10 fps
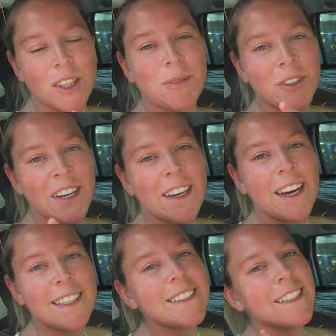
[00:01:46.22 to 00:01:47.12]
Good morning
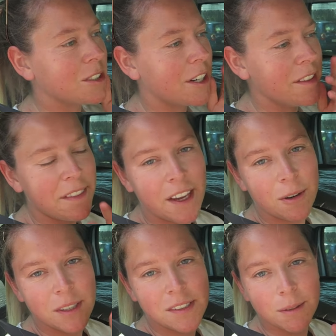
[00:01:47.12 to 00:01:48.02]
guys, I started the day
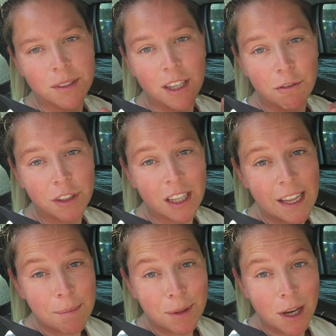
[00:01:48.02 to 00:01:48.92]
with some stuff on the
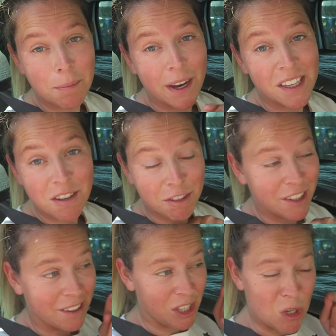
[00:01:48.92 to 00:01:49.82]
laptop. I even
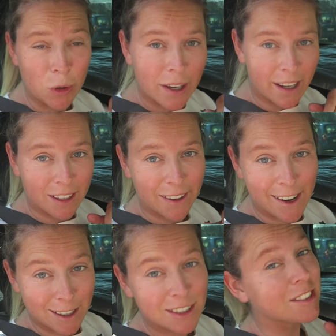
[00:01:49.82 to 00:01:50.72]
did a yoga
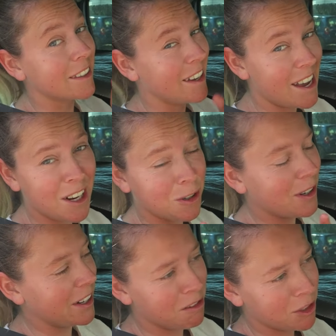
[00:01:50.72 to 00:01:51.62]
class. I know
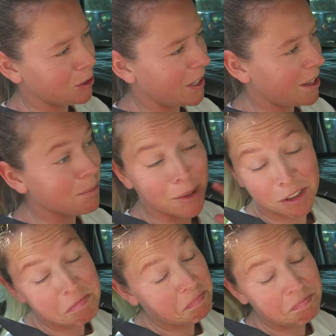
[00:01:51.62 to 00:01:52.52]
I never do that, but
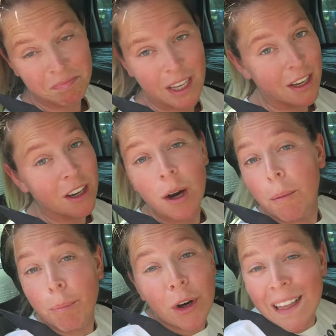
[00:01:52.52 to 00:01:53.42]

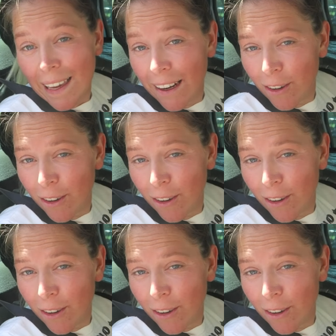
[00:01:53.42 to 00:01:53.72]
por qué